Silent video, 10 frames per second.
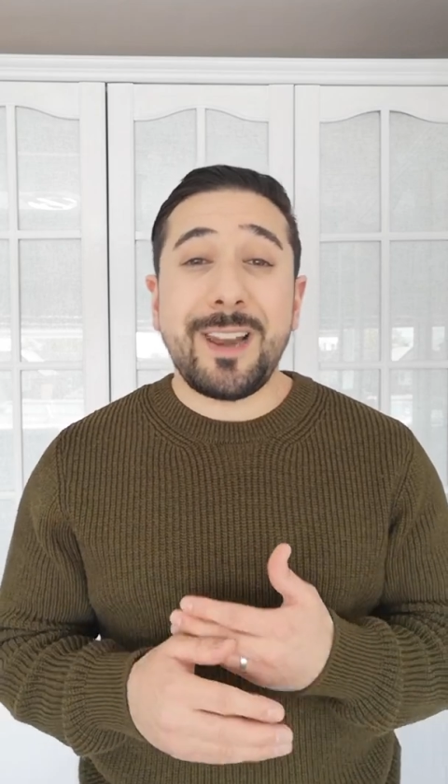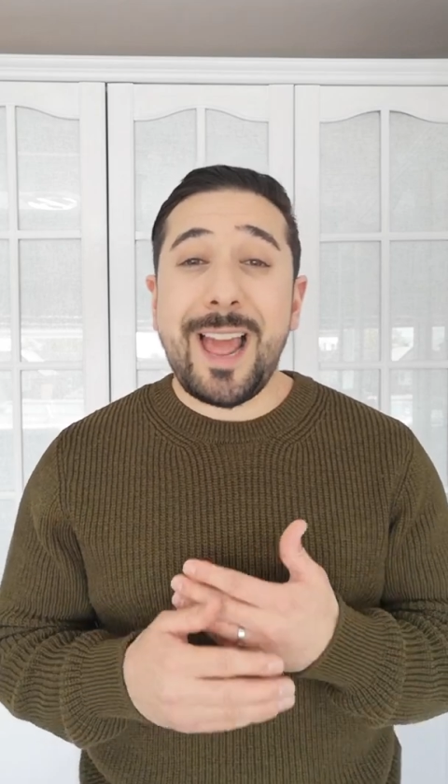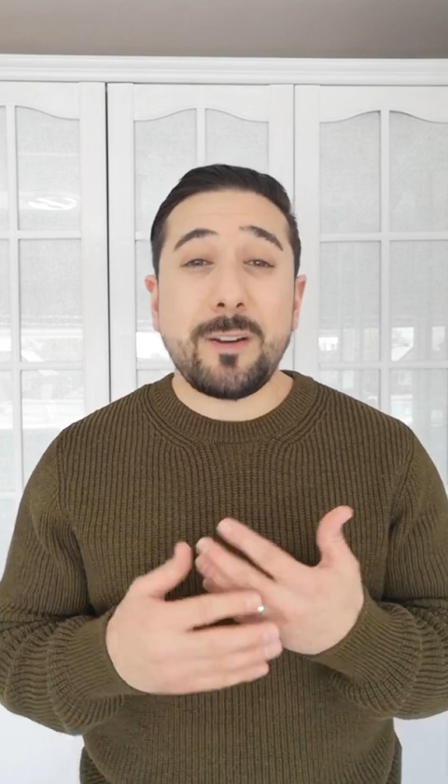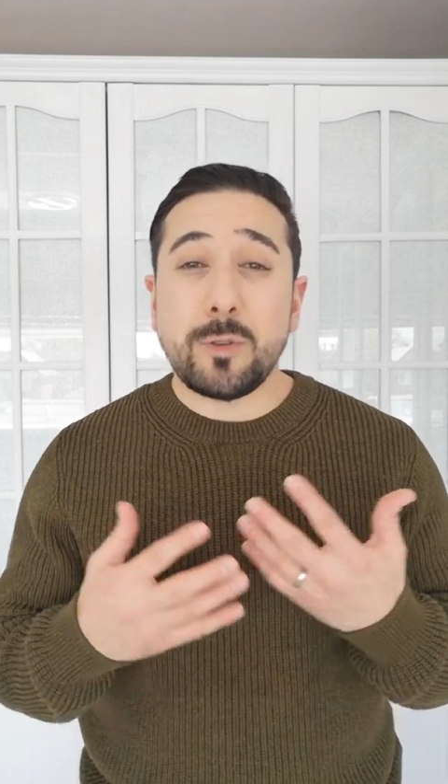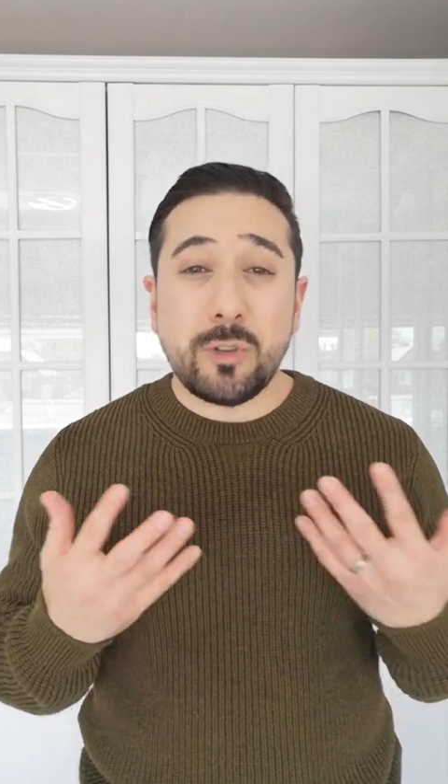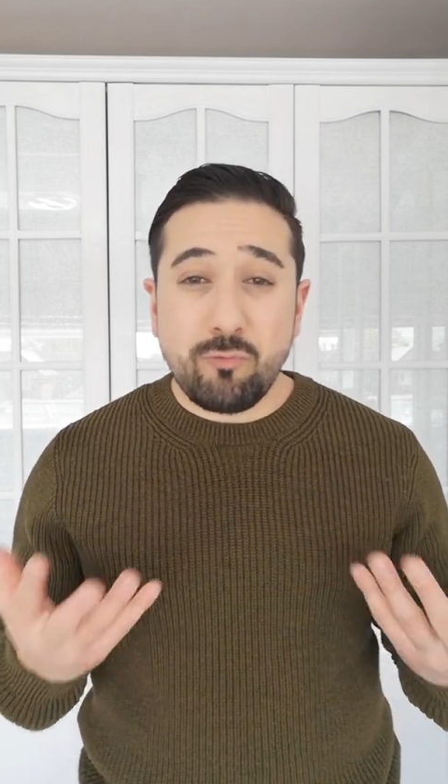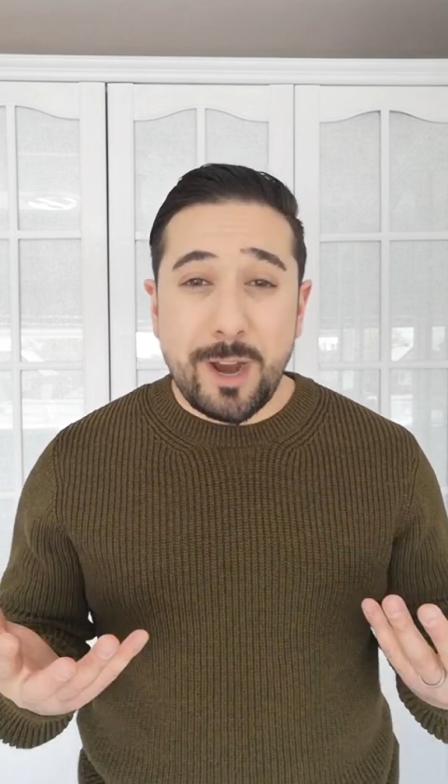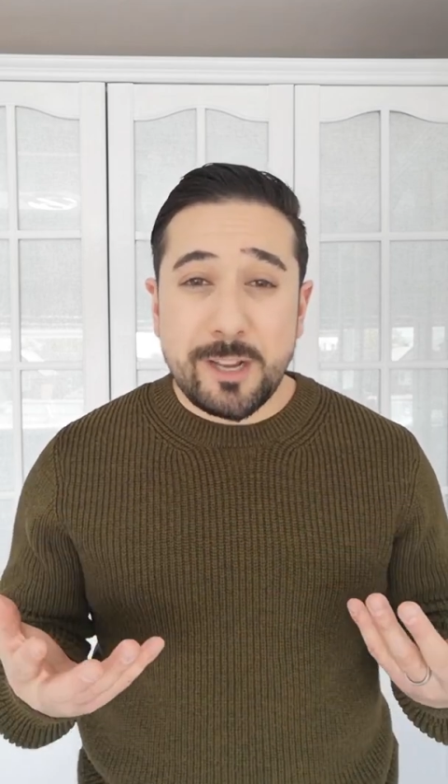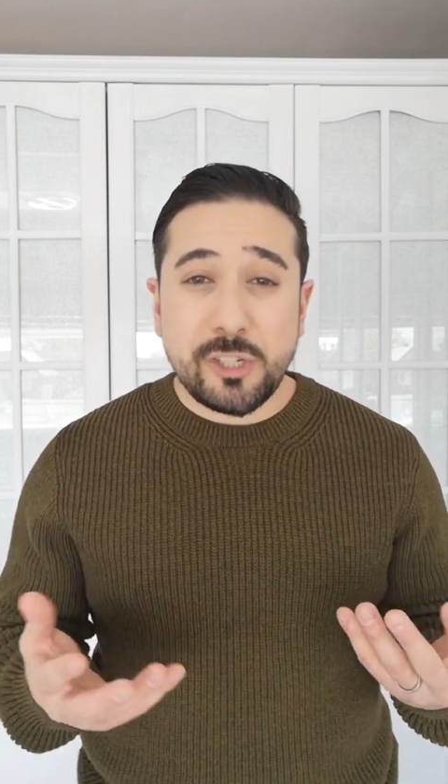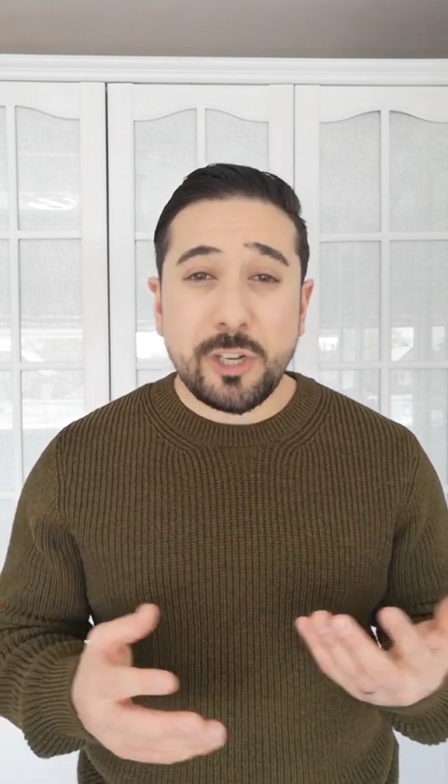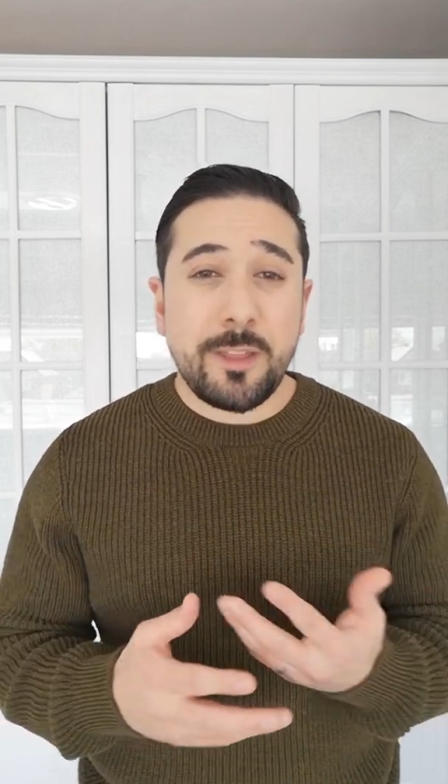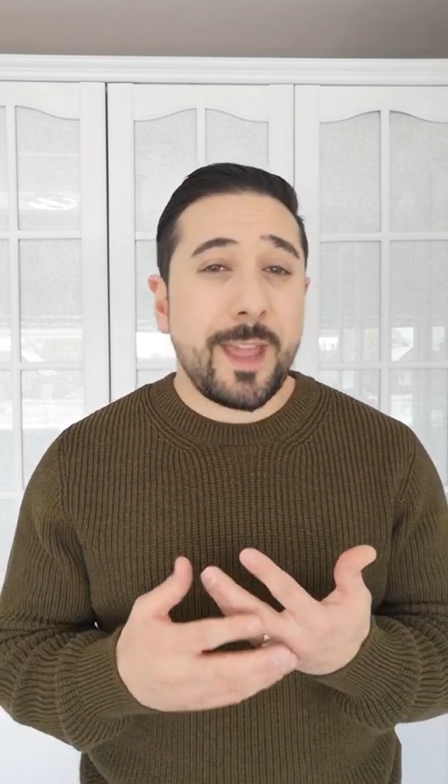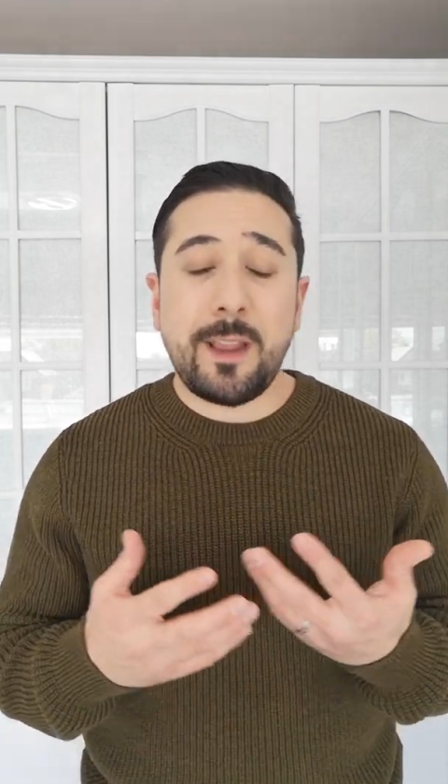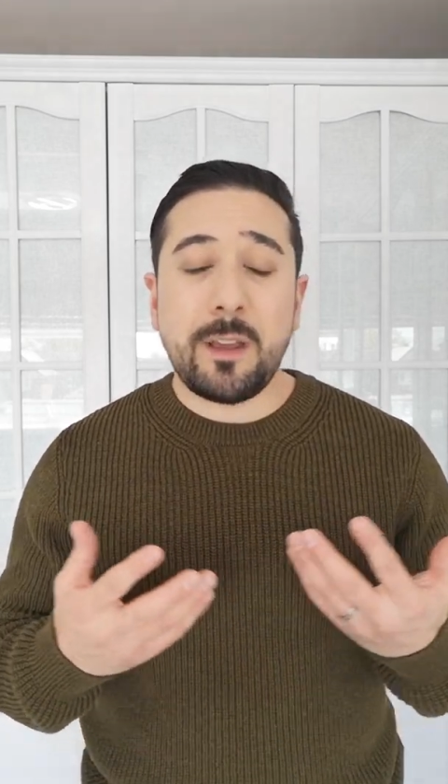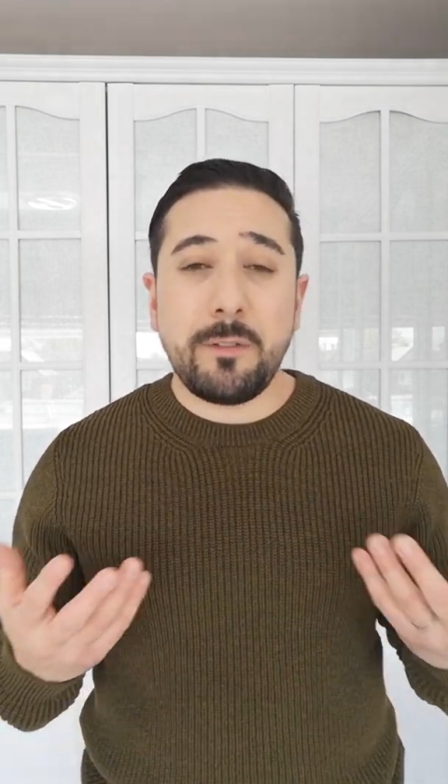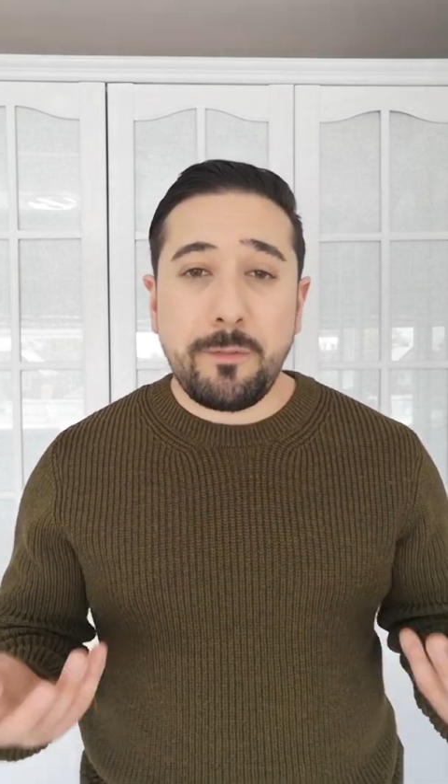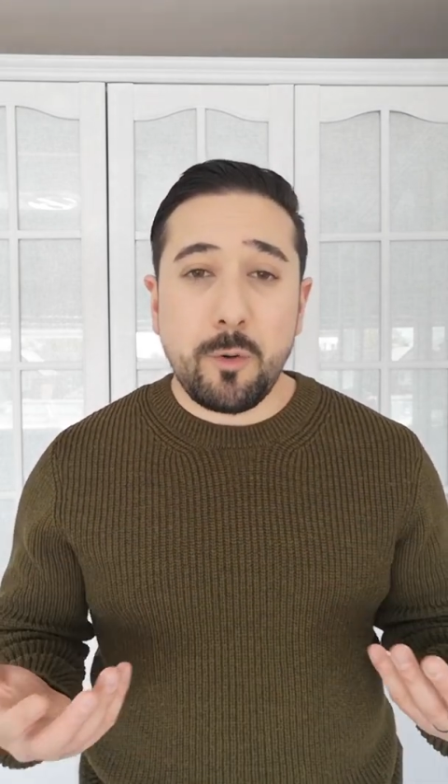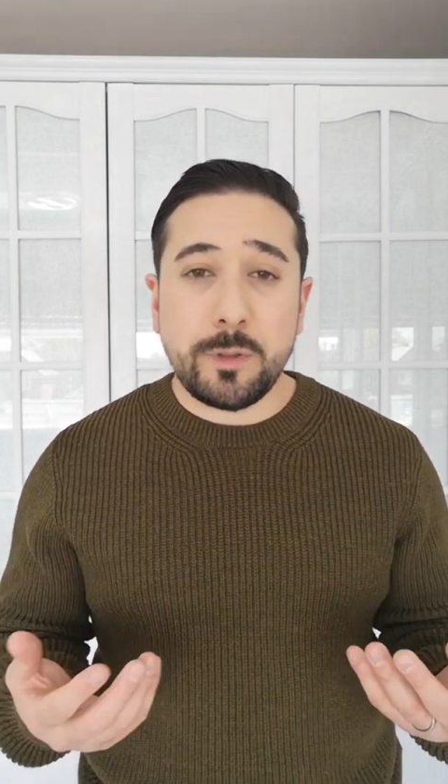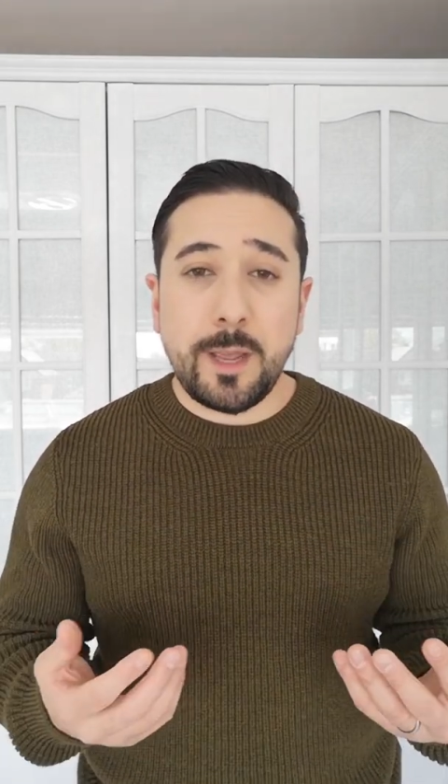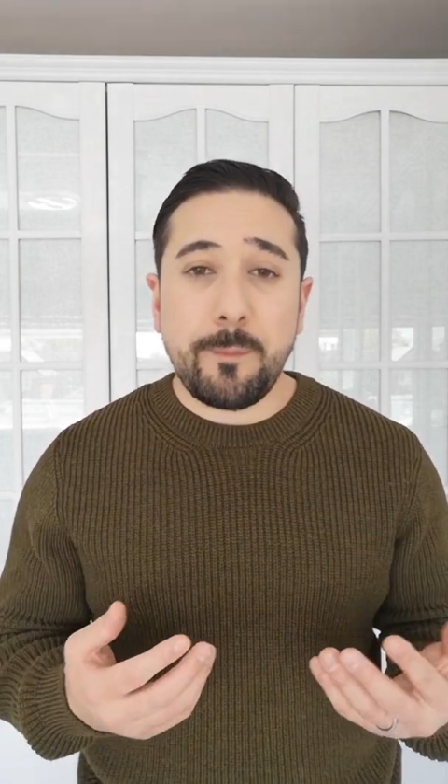landlords are rich and they can
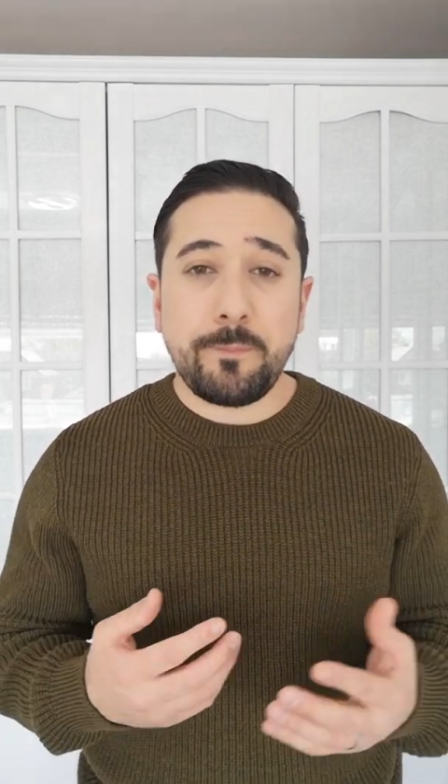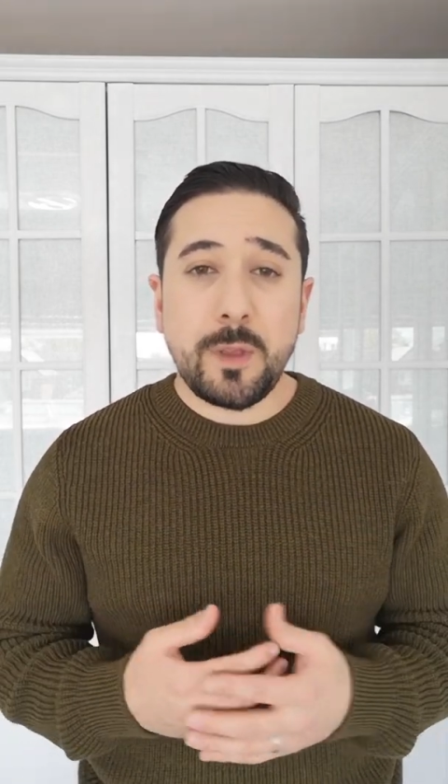afford it.